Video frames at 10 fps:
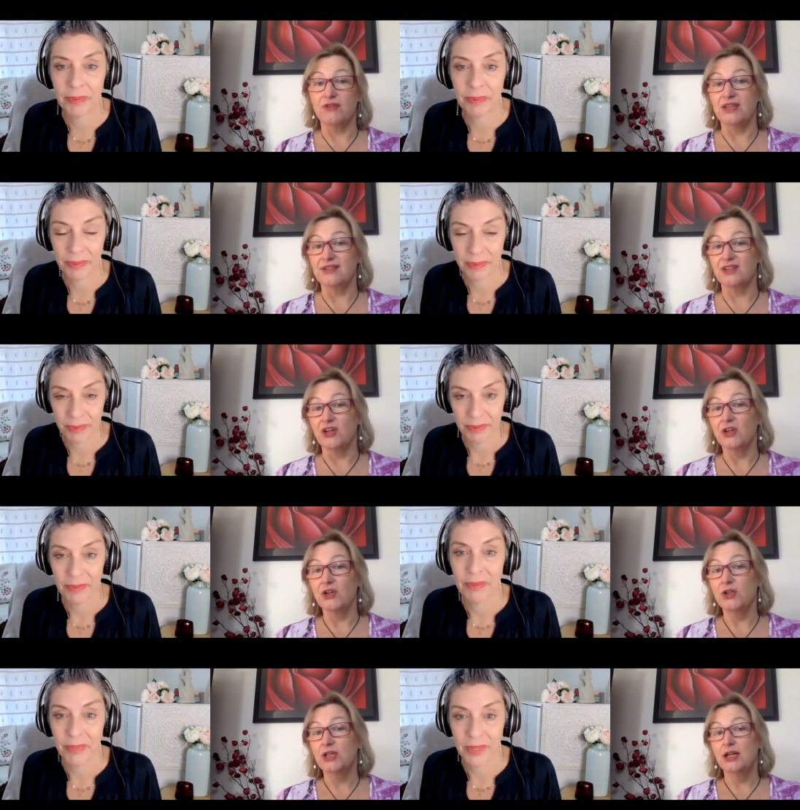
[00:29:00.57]
Speaker 1: years ago.
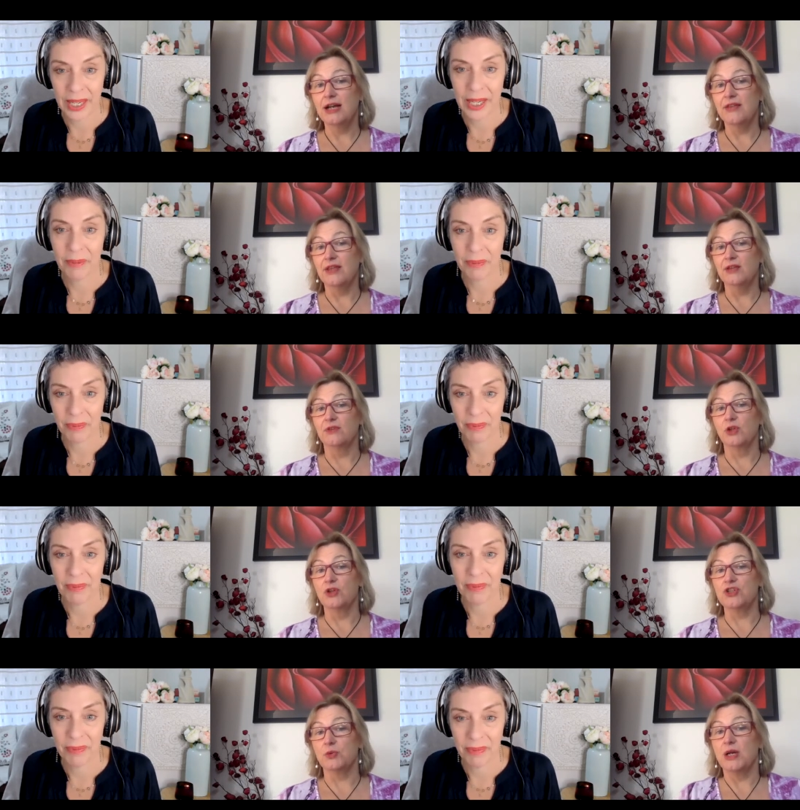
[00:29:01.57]
Yeah. And that you've learned
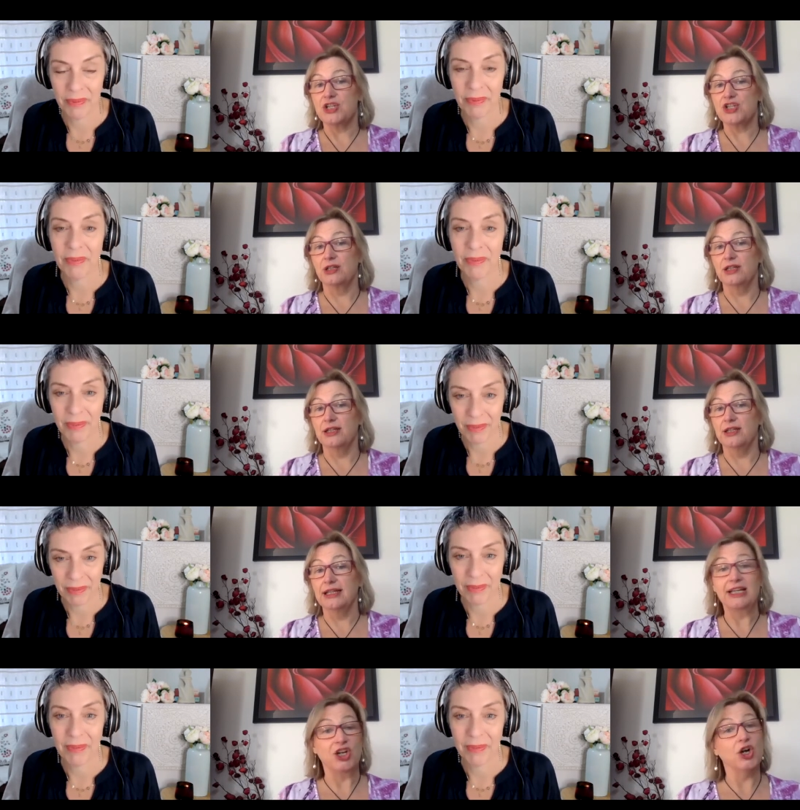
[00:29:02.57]
to actually let
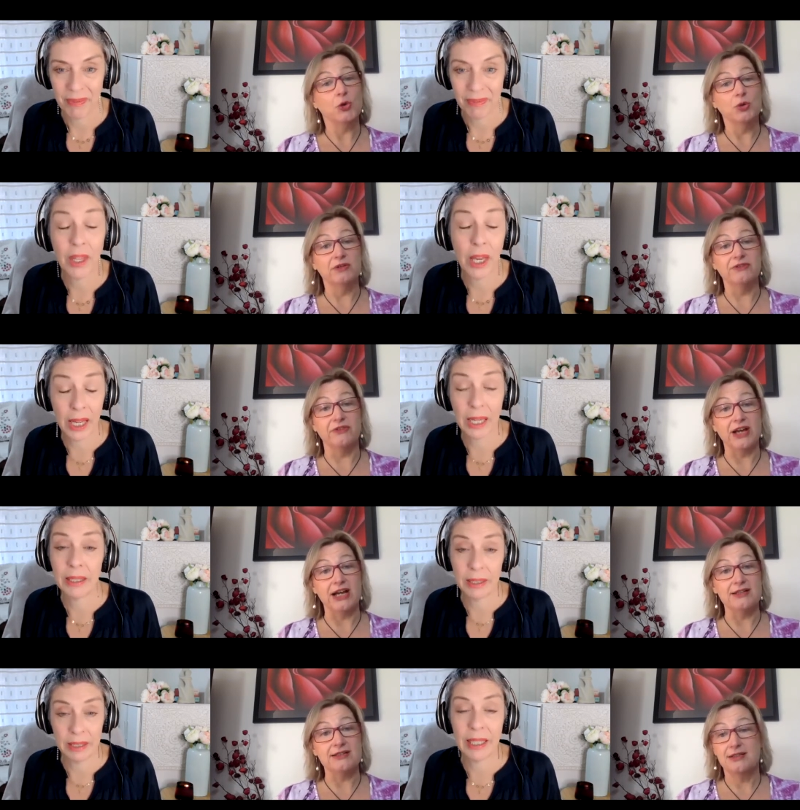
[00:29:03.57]
go of yeah,
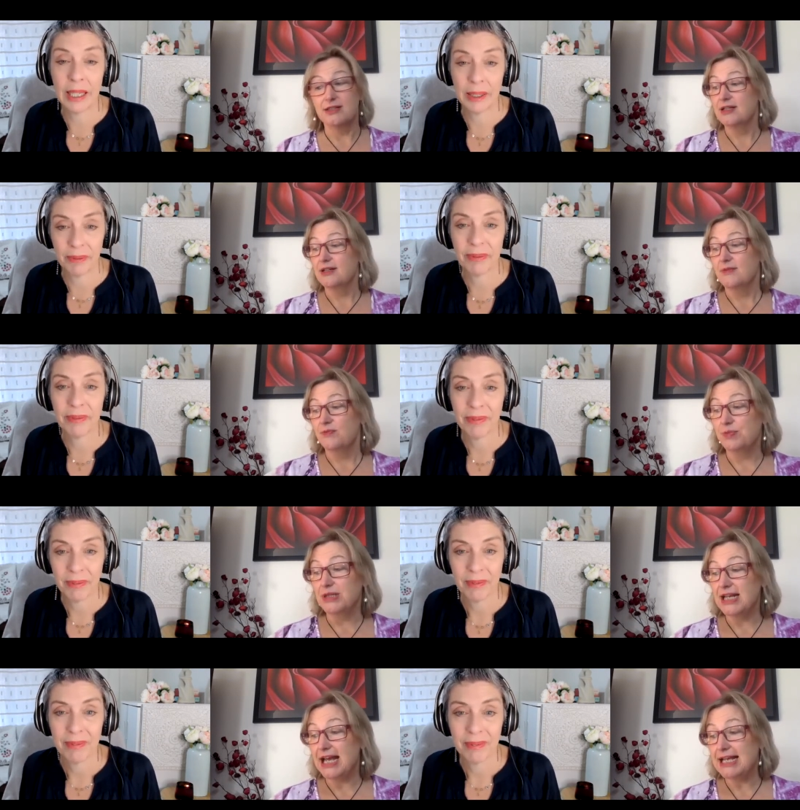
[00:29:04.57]
that. Yeah. But
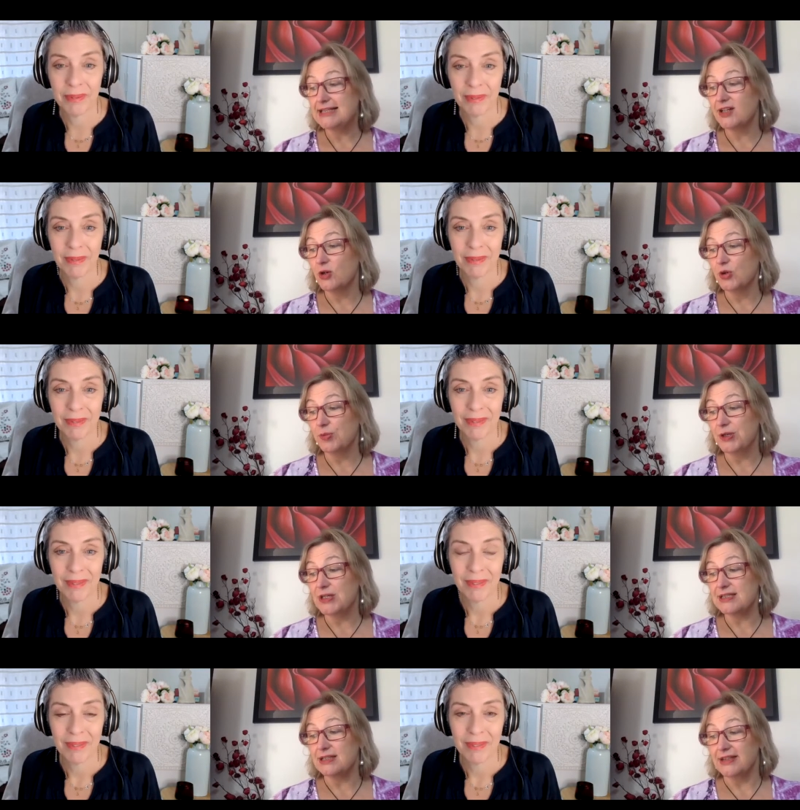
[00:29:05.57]
as an older
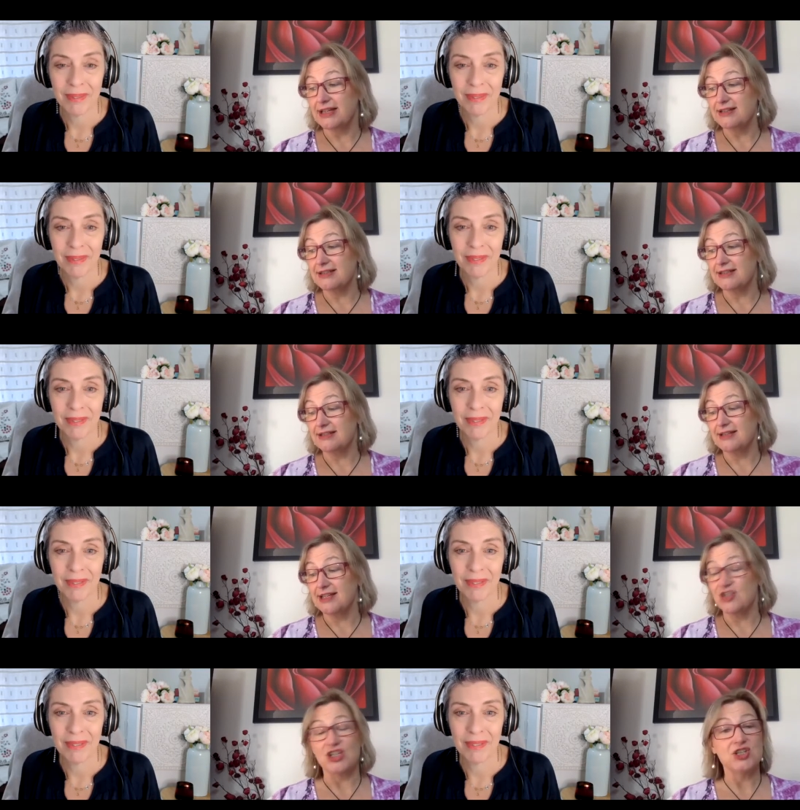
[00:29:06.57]
person, that that
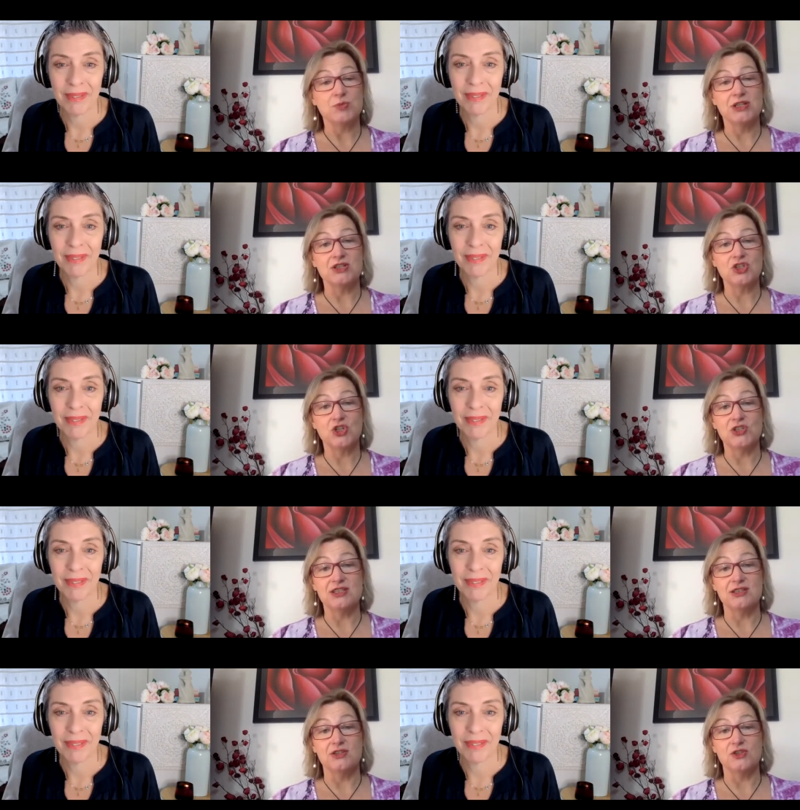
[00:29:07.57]
judgment turns
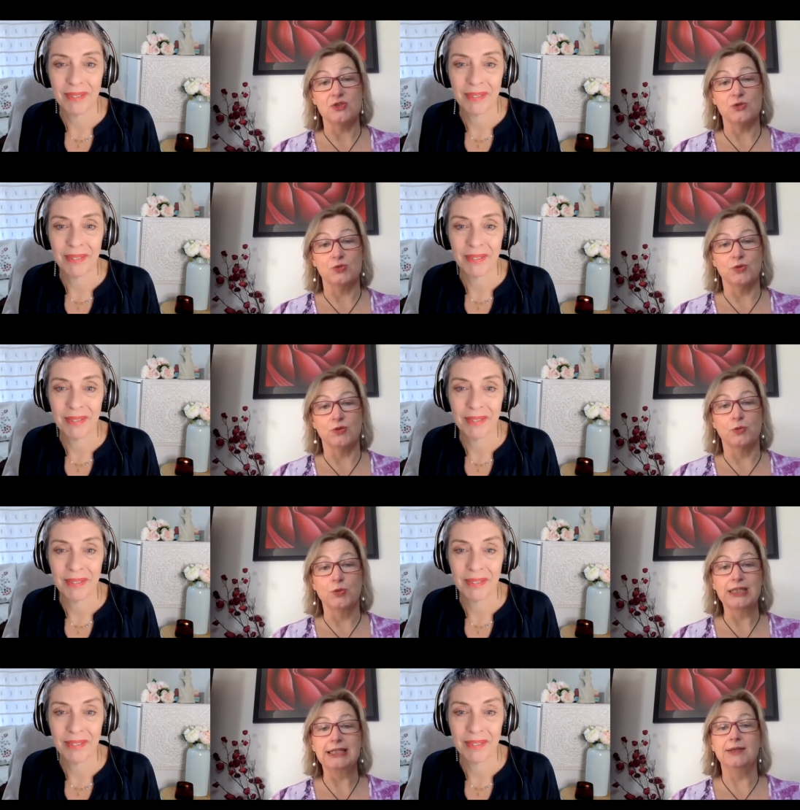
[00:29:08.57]
into
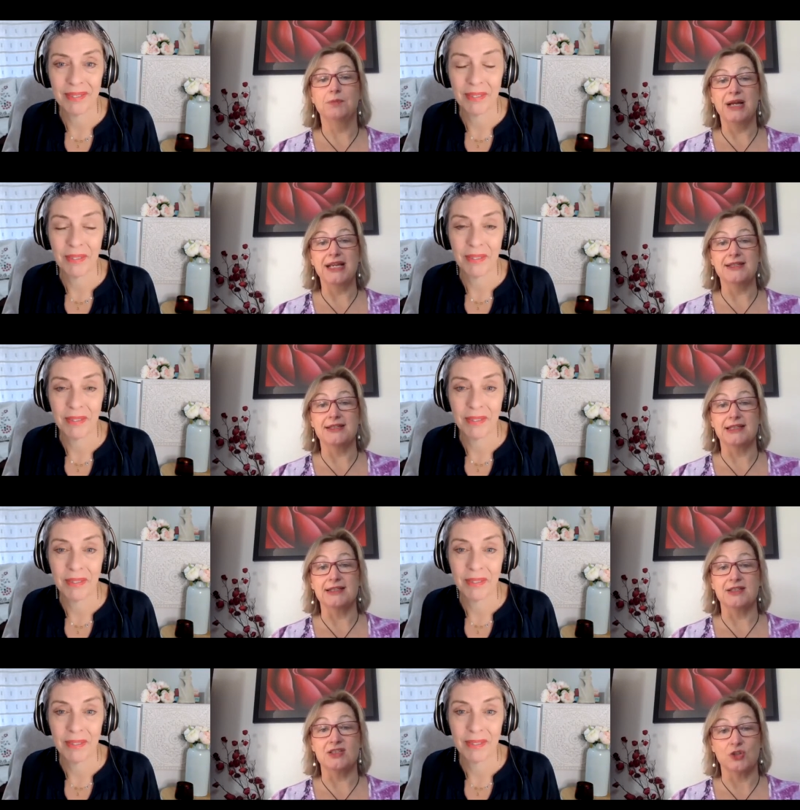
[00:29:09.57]
really amazing
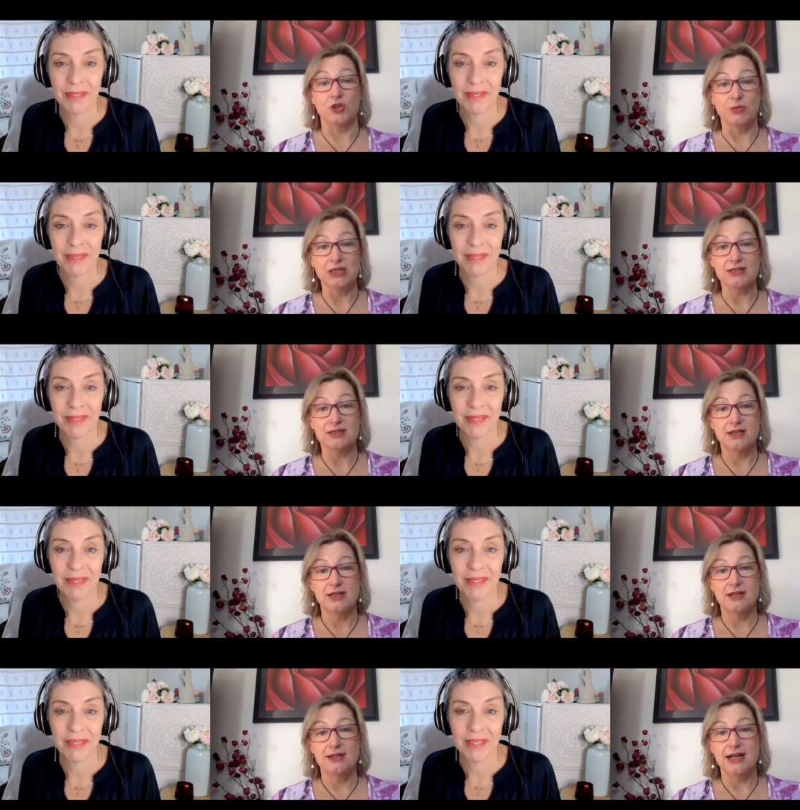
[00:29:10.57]
discernment
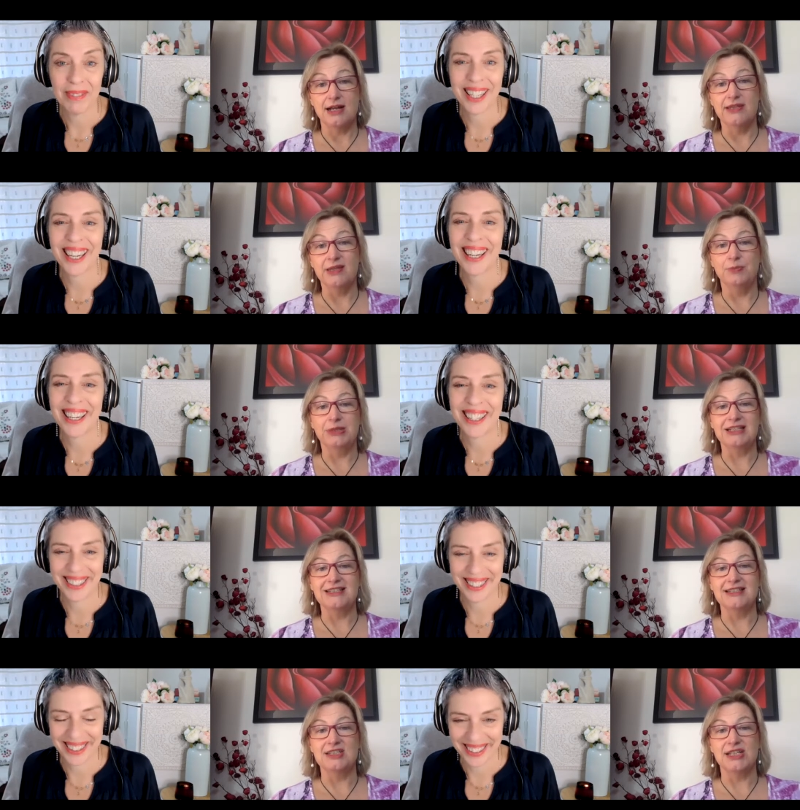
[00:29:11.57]
and the
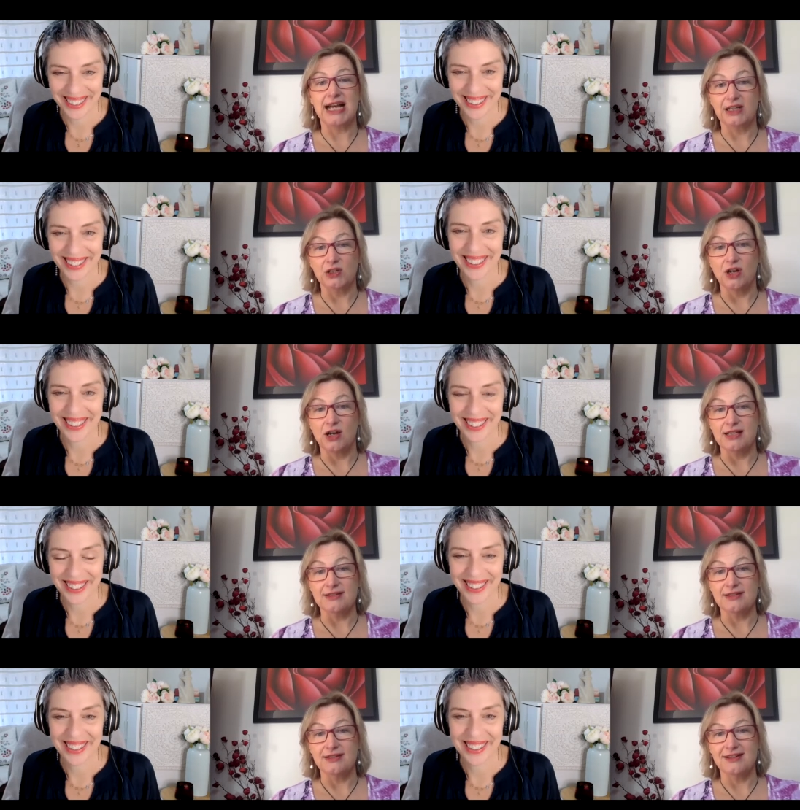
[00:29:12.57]
ability to analyze.